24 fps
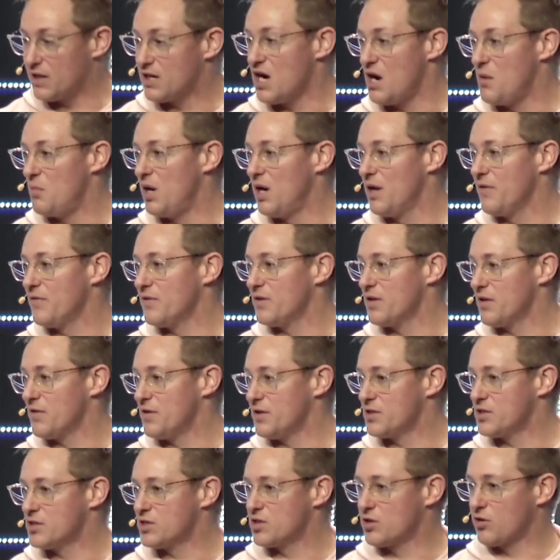come onto the
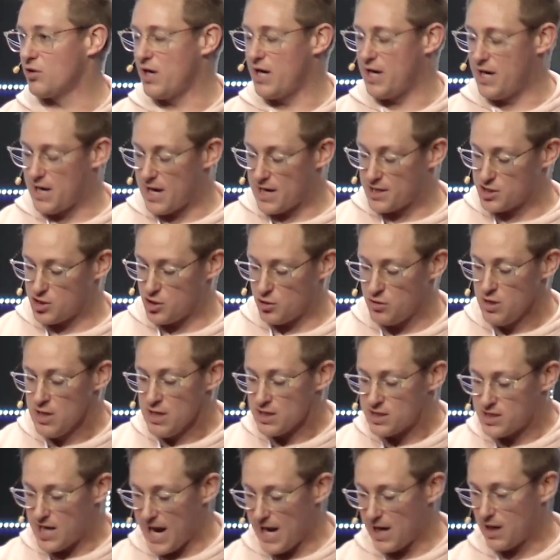screen, as
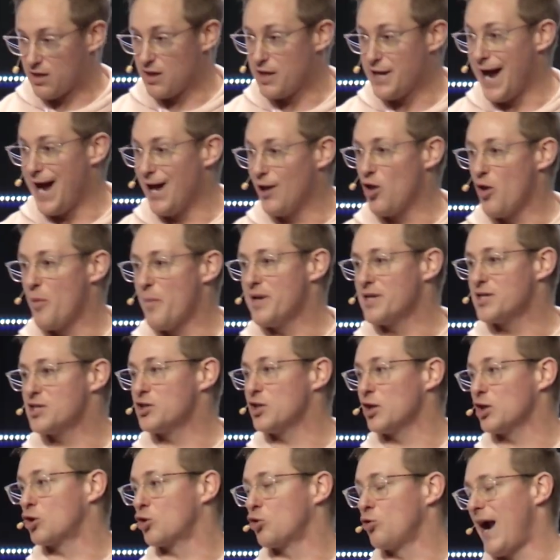you take the elements,
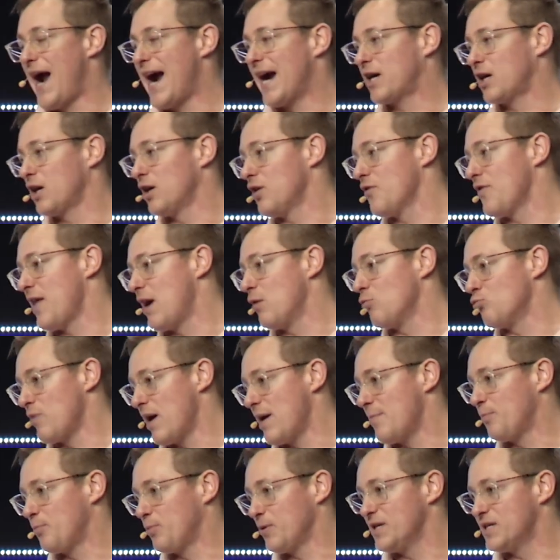the cracker that
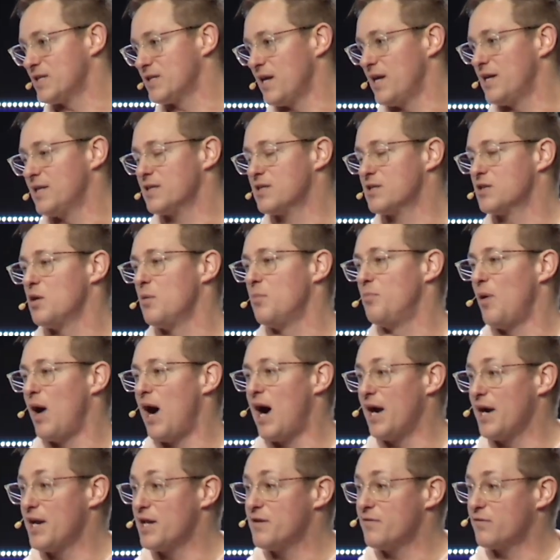represents the
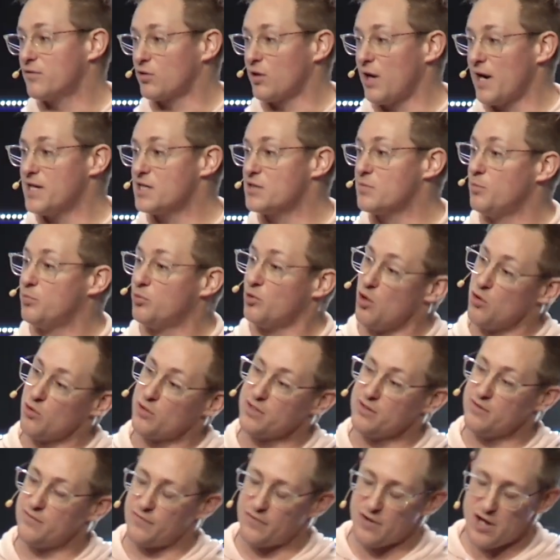body of Christ
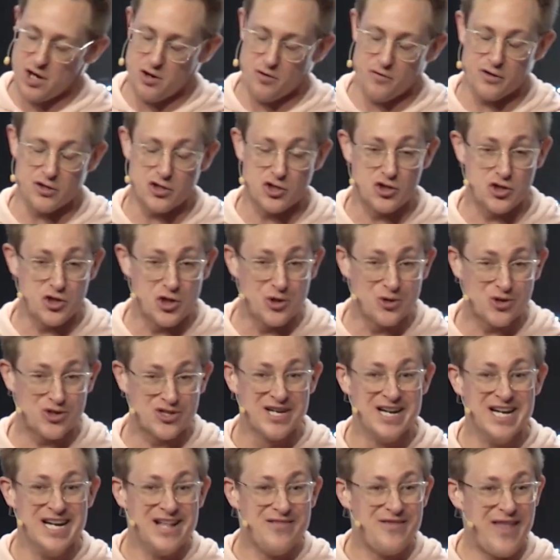broken for you, the juice
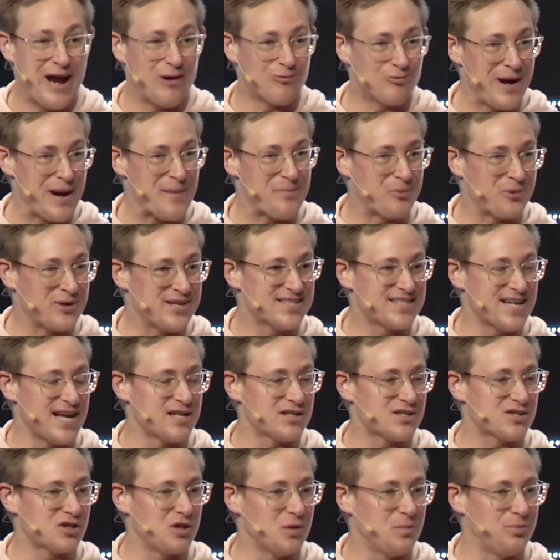that
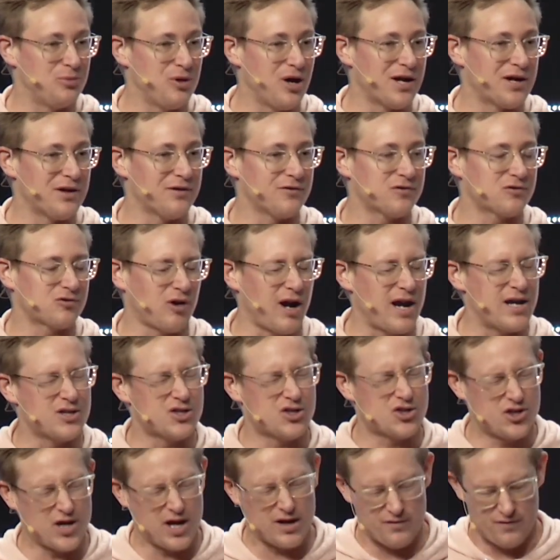represents the blood of Christ
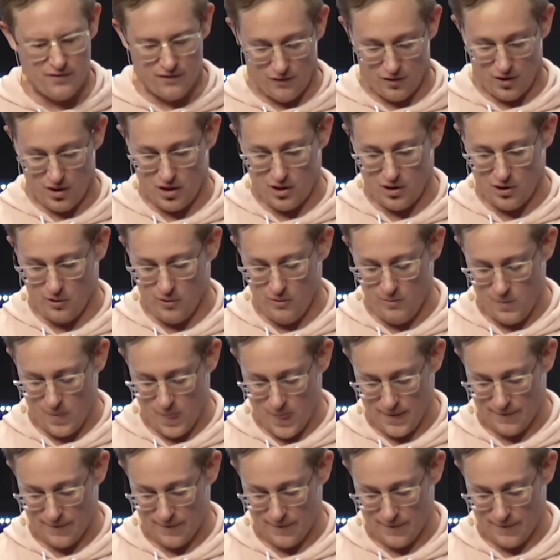shed for you